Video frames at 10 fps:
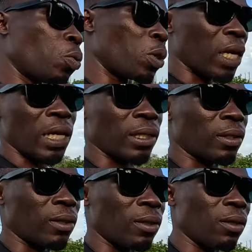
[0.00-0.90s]
what i
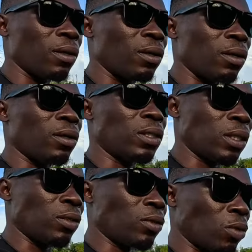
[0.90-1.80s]

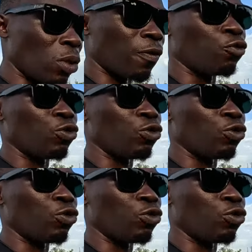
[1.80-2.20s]
thought of